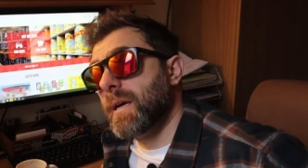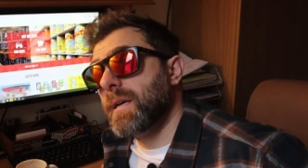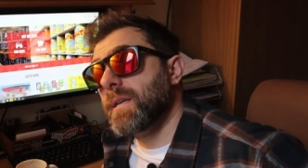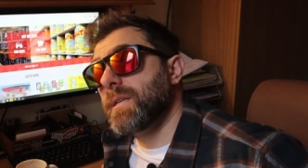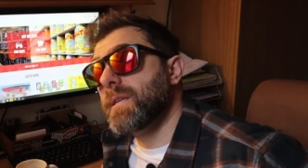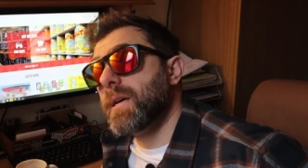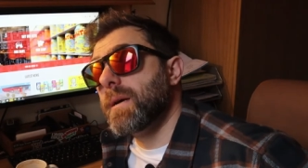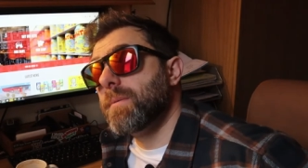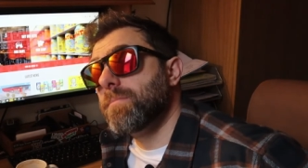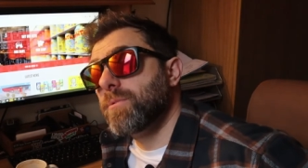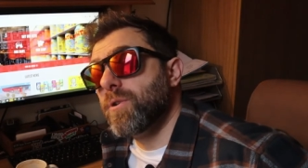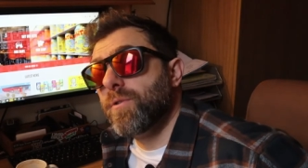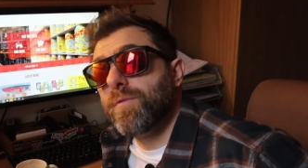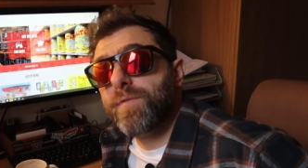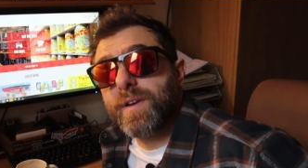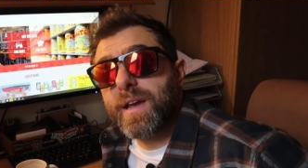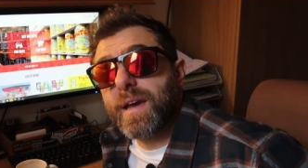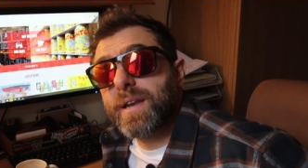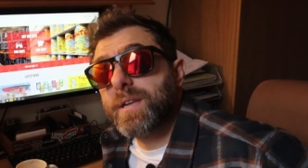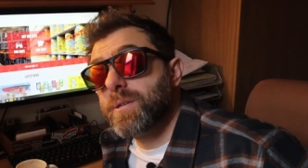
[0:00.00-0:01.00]
And um, don't
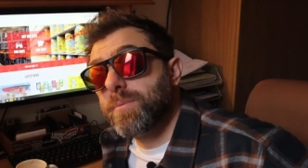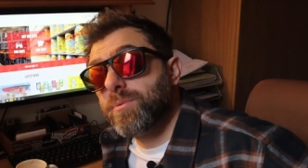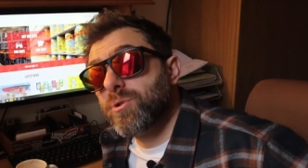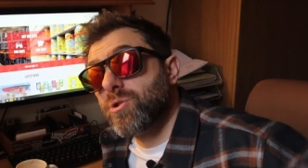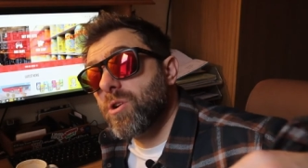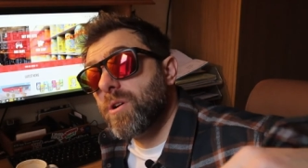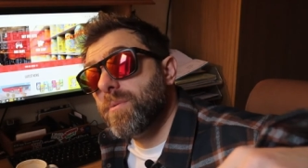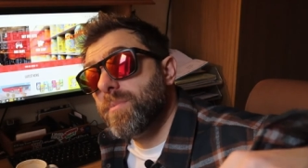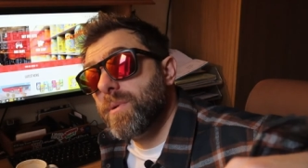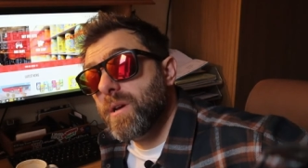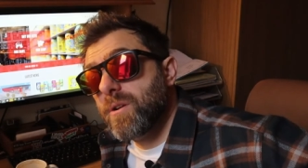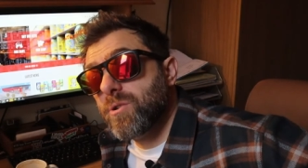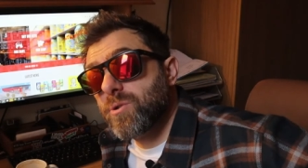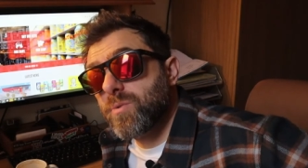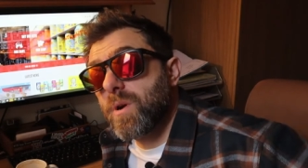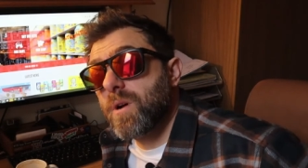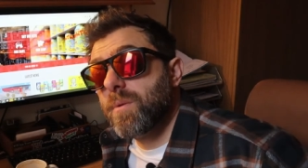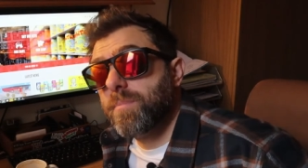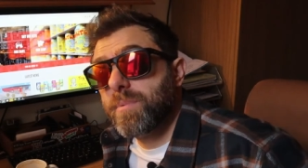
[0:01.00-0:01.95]
forget to subscribe here as well